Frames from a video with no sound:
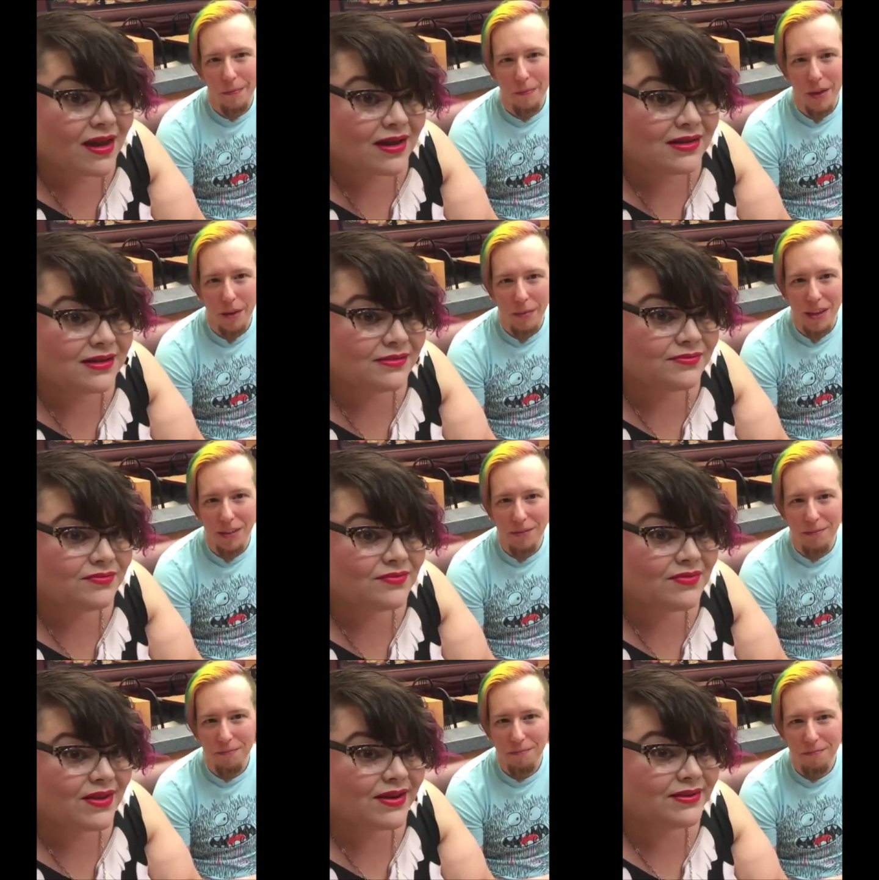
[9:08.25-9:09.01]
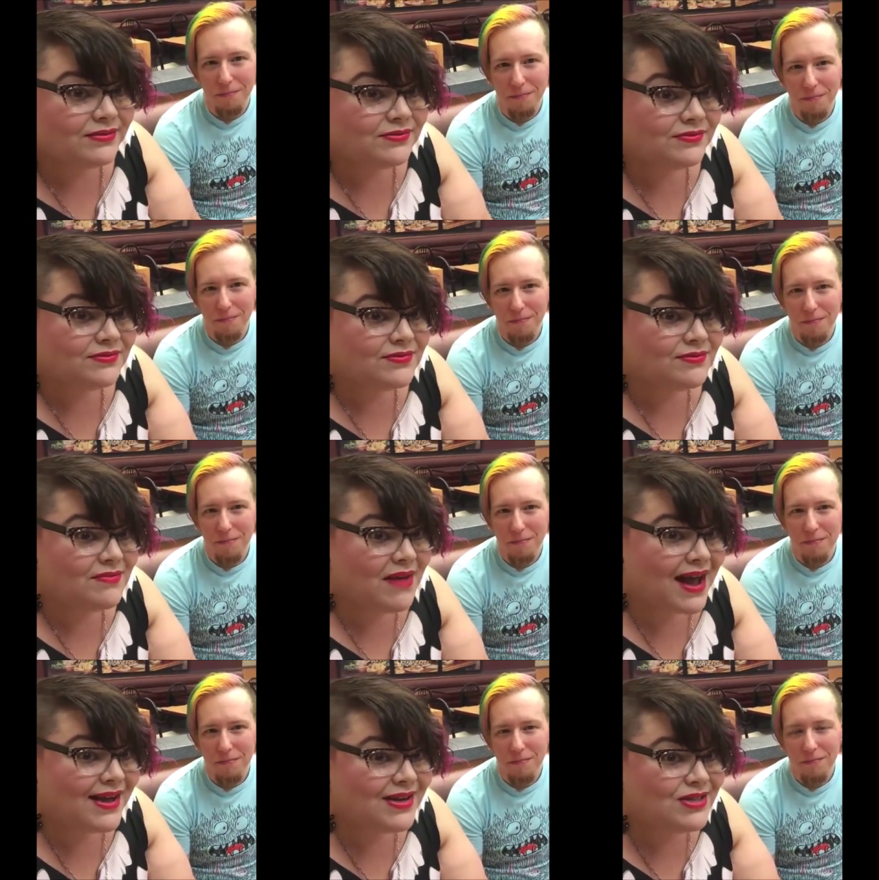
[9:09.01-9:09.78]
Speaker 1: maybe.
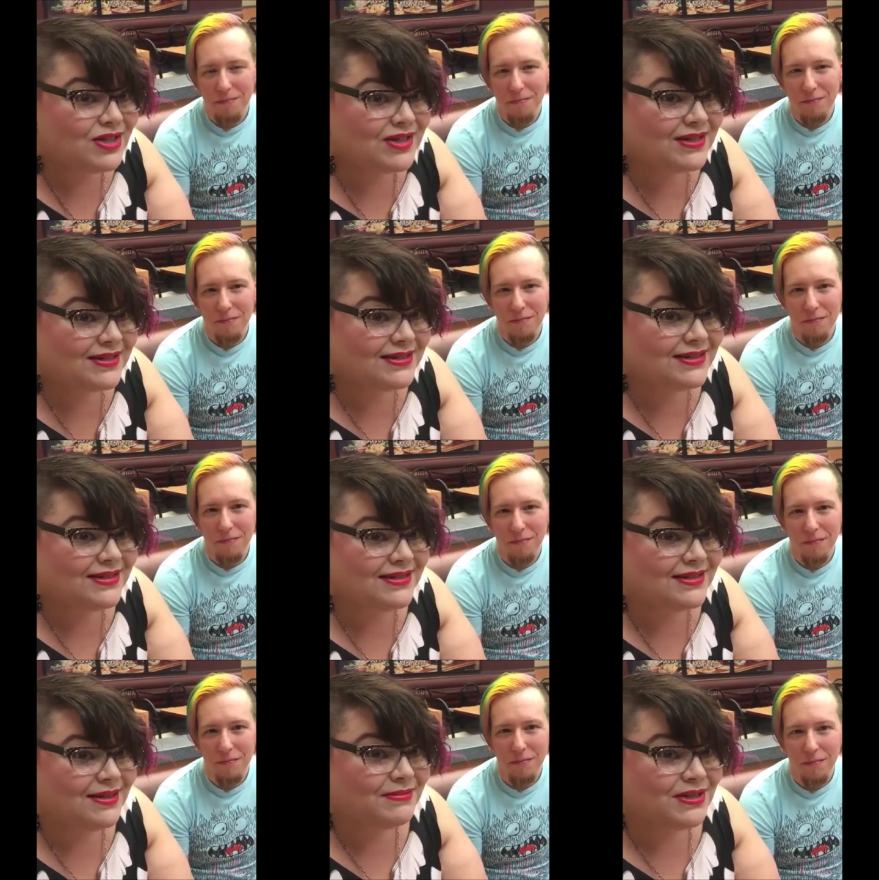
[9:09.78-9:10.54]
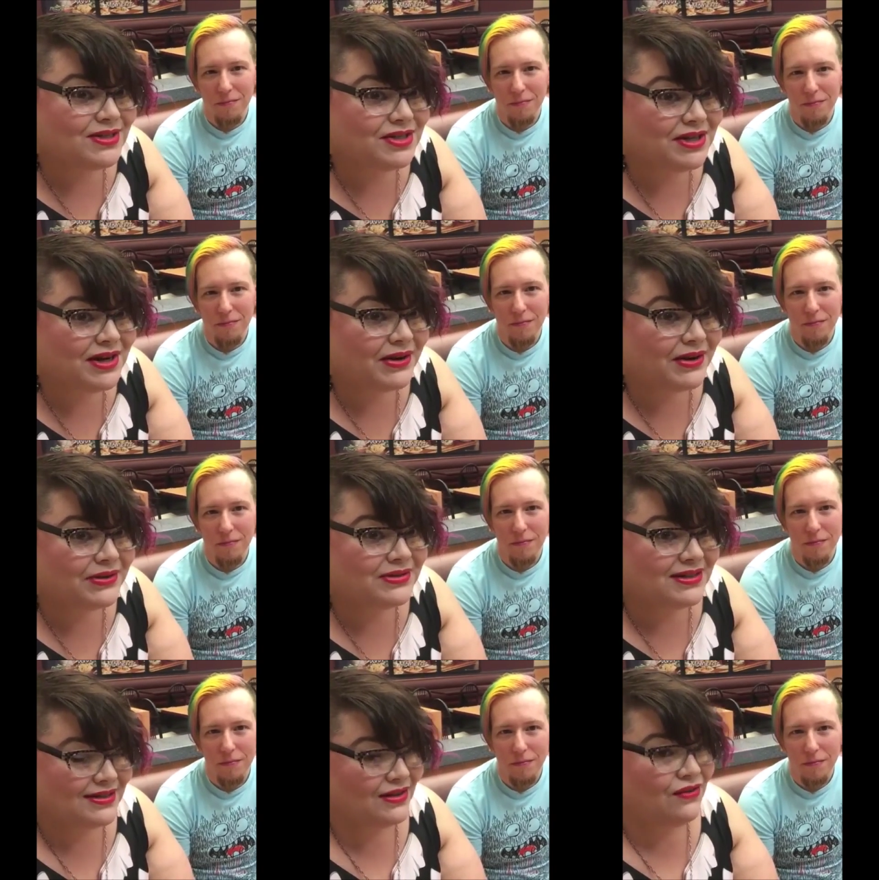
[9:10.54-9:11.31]
Mac and cheese dipped in
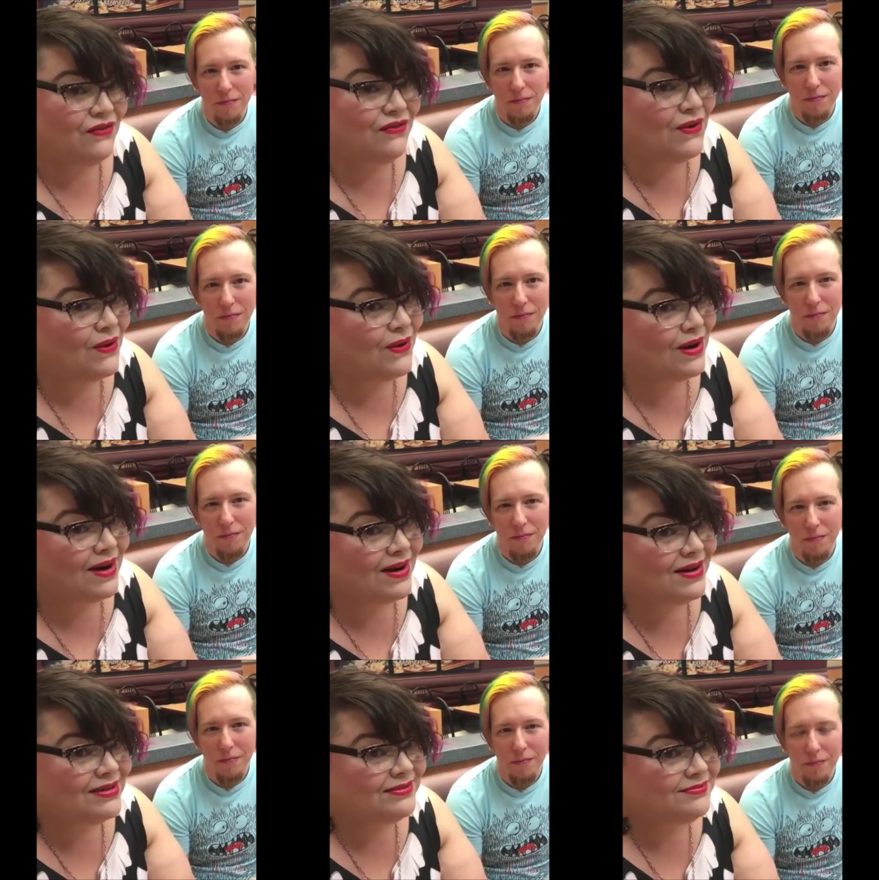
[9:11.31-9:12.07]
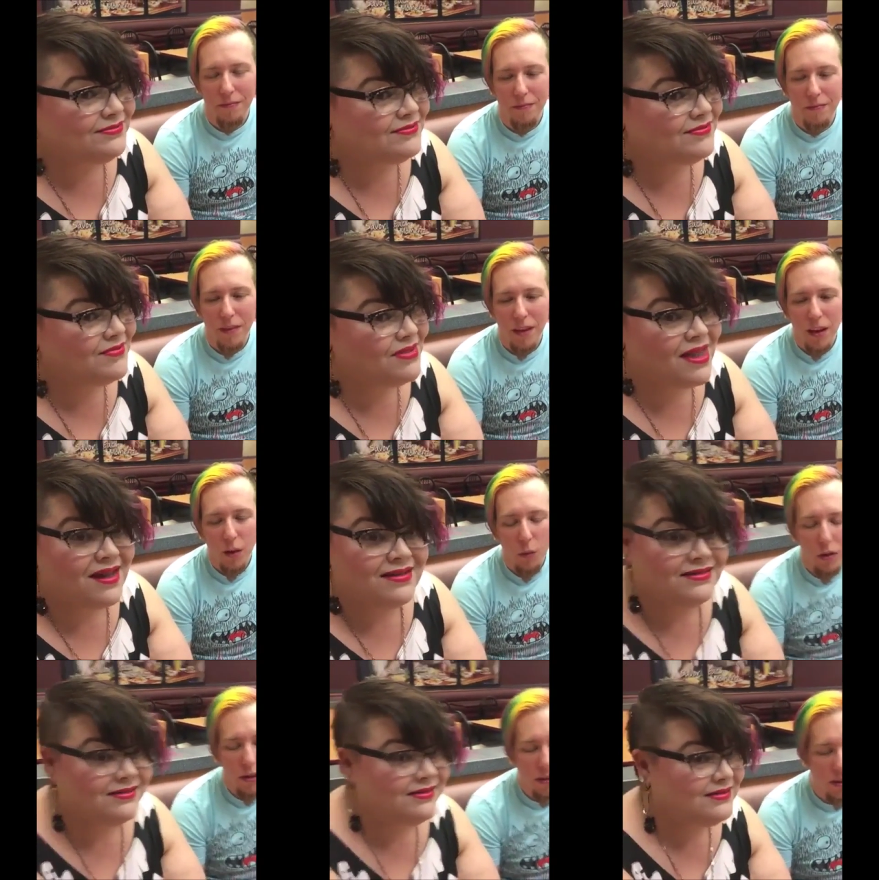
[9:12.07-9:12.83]
Cheetos is a four.
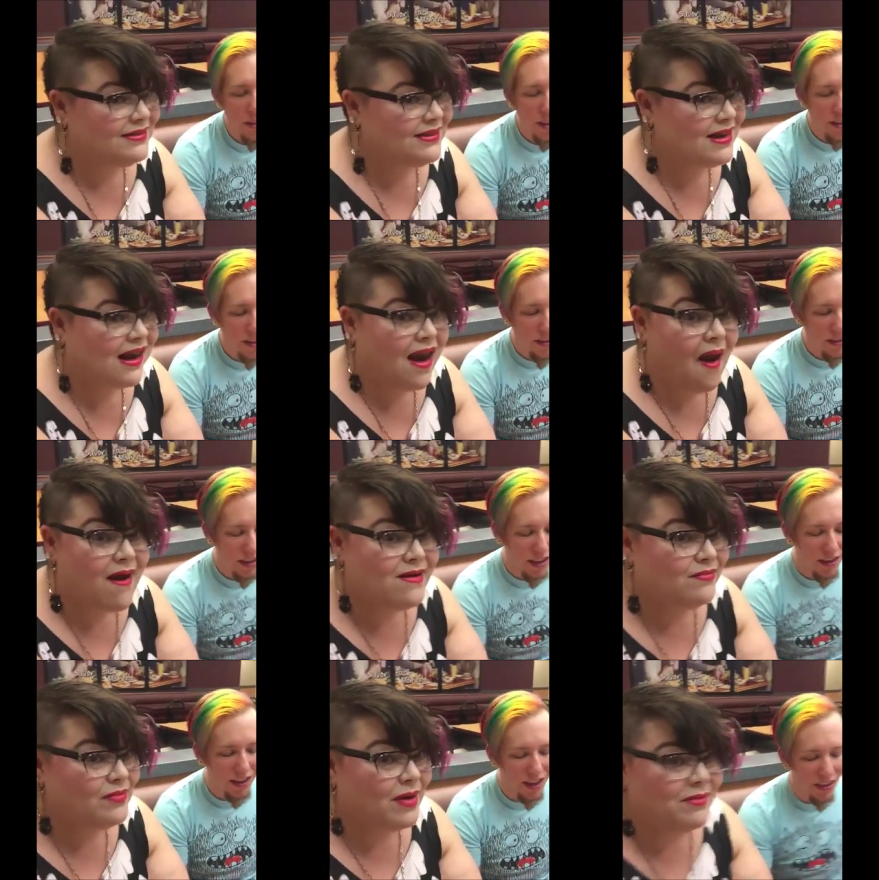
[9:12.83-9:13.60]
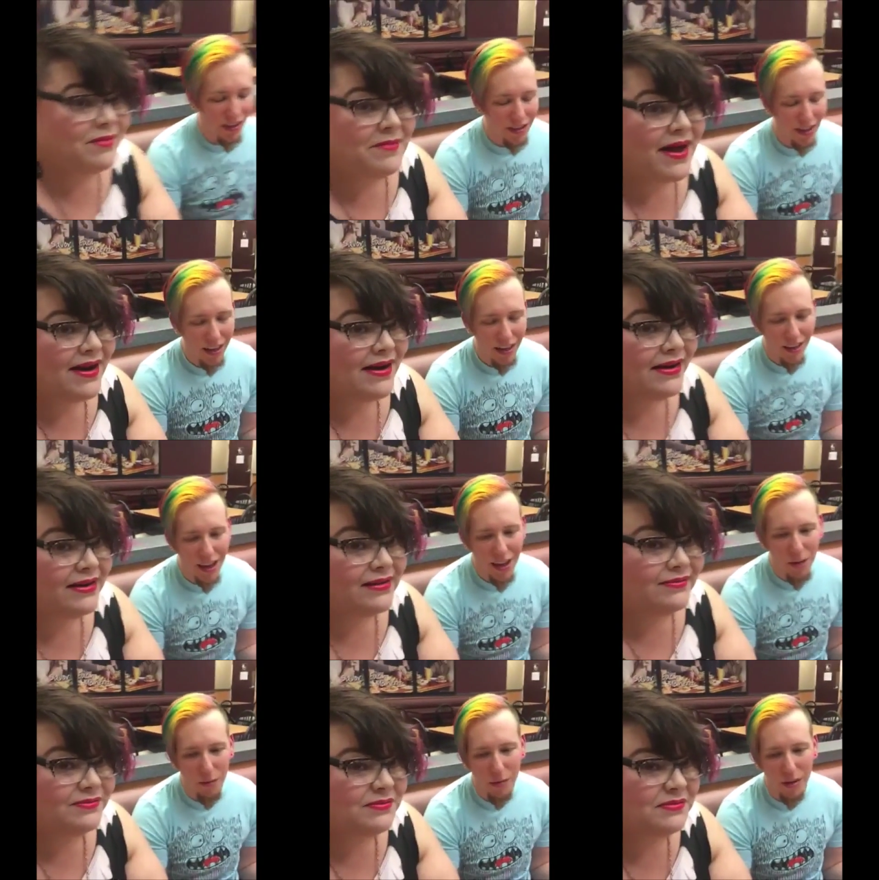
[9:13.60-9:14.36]
Well, they just it tastes like
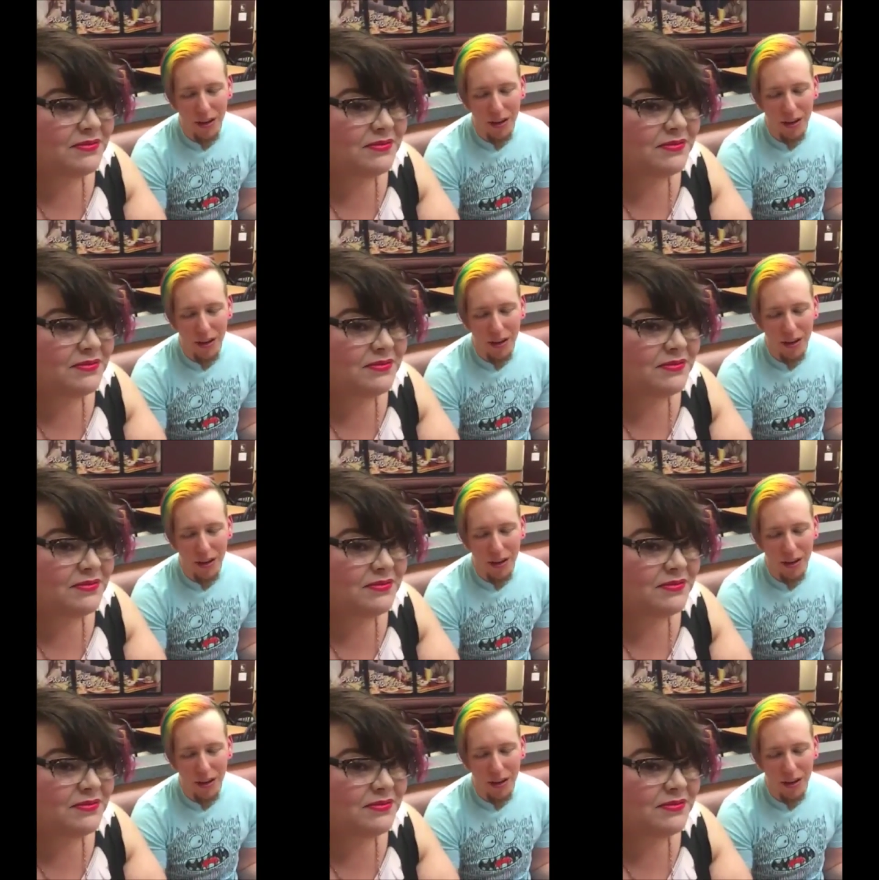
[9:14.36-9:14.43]
that